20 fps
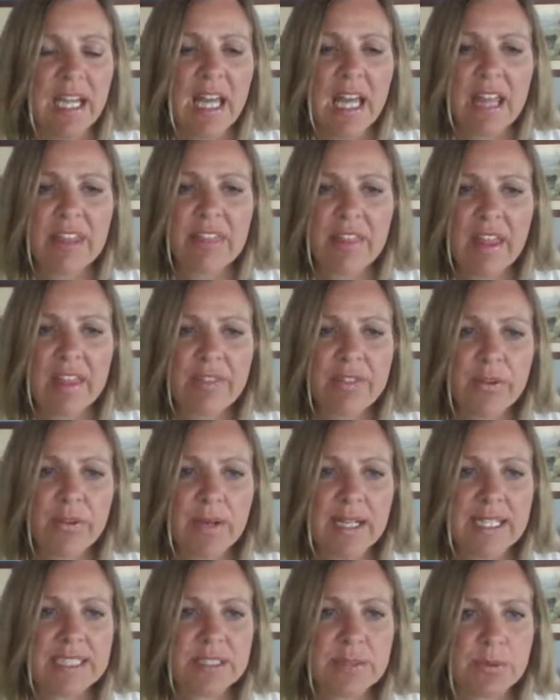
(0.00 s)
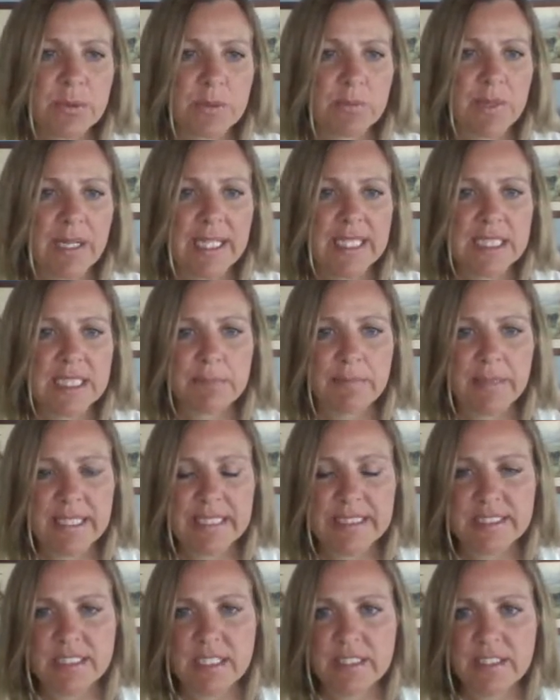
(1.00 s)
And hmm. then threats were ranked
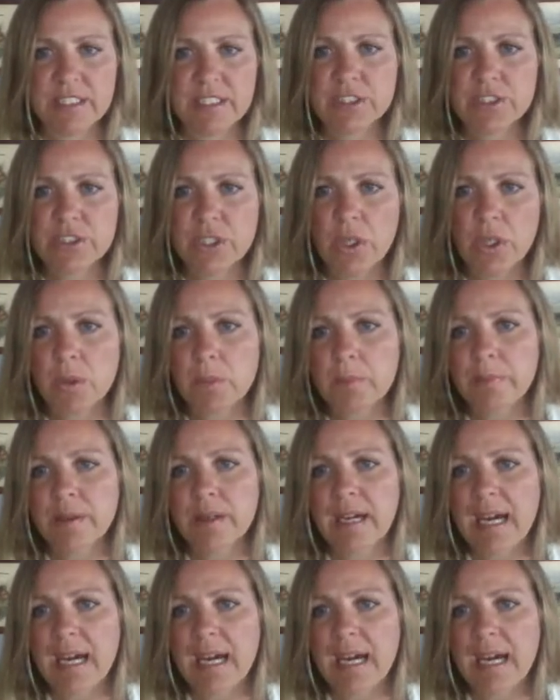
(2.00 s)
based on the scope,